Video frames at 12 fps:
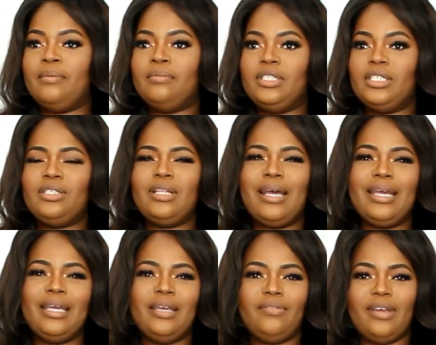just so that I
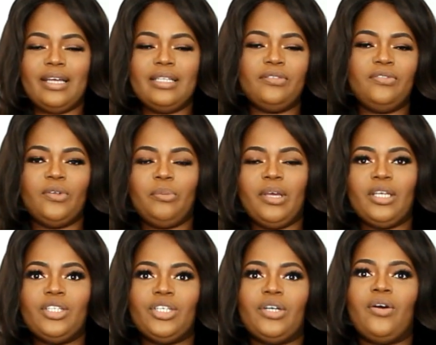can give you guys a full
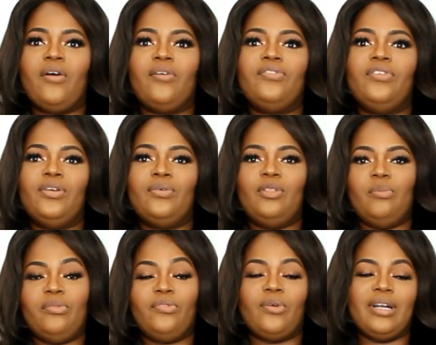picture of the
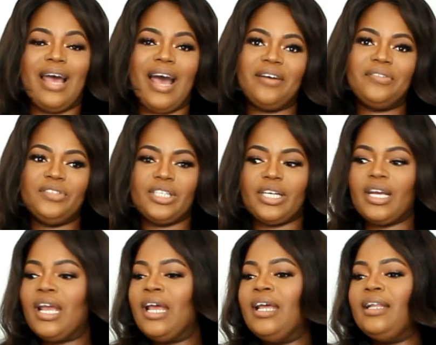before and
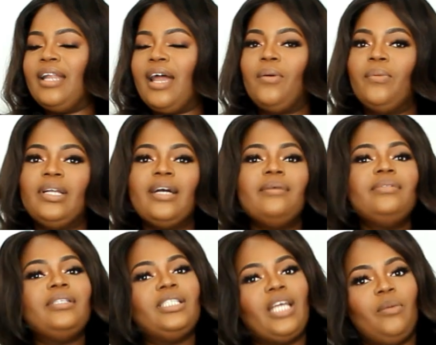after. Now when it comes
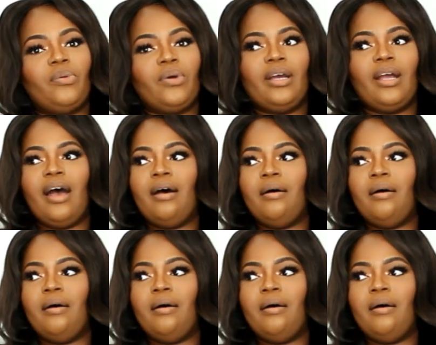to shapewear,